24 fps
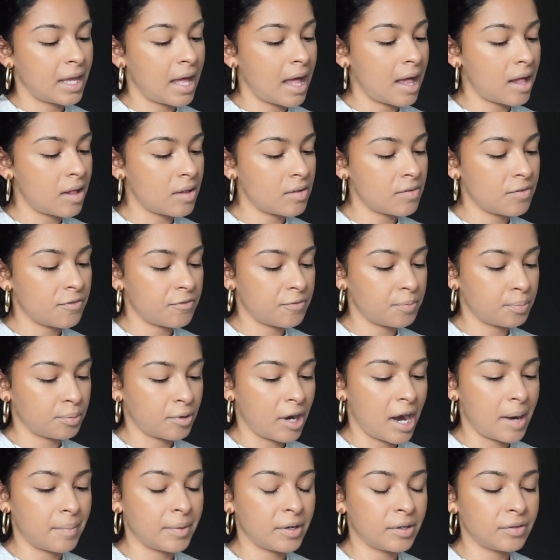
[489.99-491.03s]
E.L.F
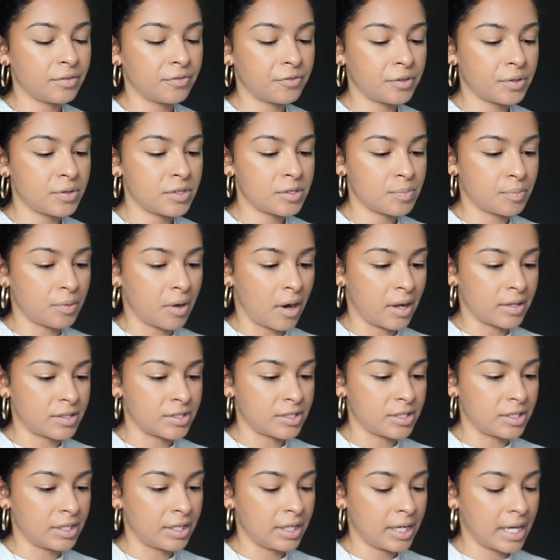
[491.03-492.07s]
Primer Infused
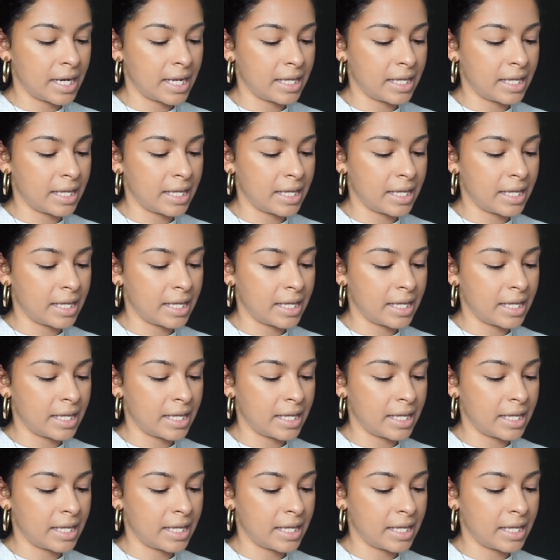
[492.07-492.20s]
Bronzer